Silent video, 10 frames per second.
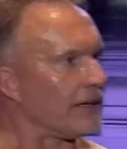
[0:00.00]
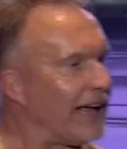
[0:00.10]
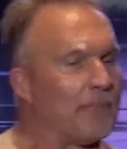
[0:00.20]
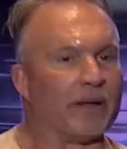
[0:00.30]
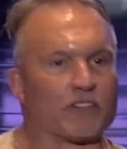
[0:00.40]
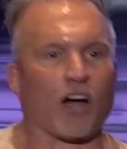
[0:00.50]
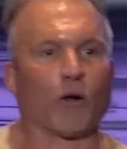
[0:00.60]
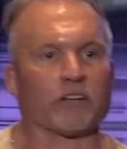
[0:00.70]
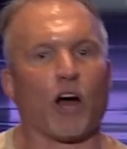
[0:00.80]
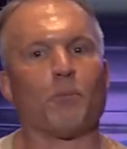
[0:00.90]
I've been
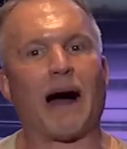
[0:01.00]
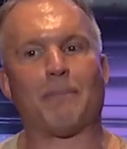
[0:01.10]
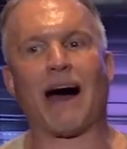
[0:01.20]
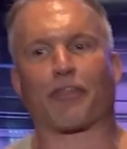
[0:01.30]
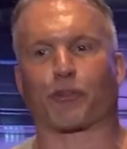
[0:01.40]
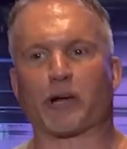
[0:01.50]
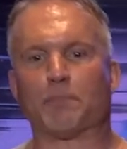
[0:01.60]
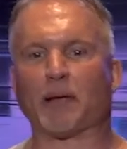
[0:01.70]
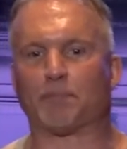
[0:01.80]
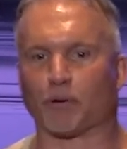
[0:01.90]
told no by about three
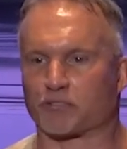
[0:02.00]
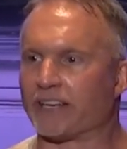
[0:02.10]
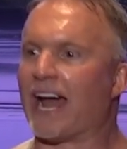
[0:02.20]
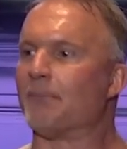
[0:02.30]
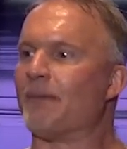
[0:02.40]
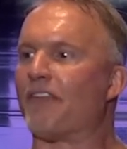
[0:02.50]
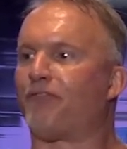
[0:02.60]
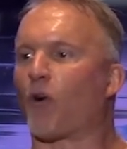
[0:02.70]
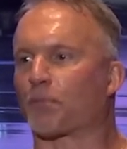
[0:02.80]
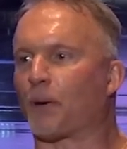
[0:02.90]
people, so now I'm my
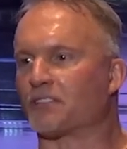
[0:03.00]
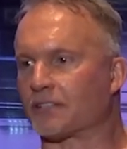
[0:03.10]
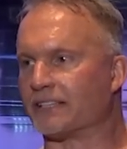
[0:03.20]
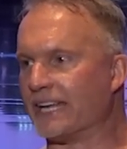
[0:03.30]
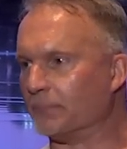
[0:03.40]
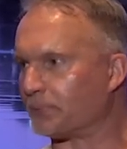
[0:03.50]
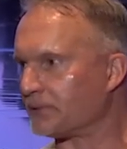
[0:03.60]
fourth person deep.